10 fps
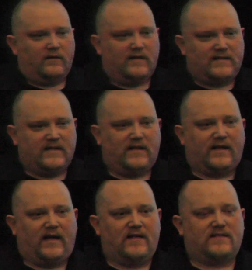the tick
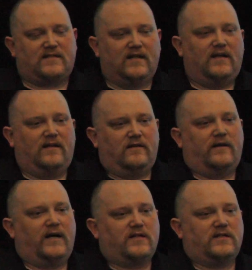as they're
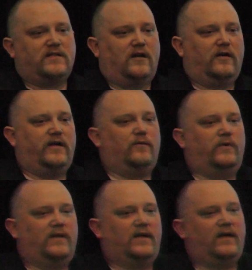actually talking
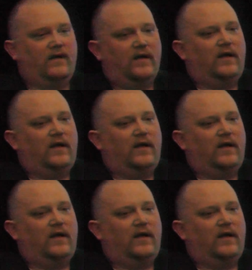with a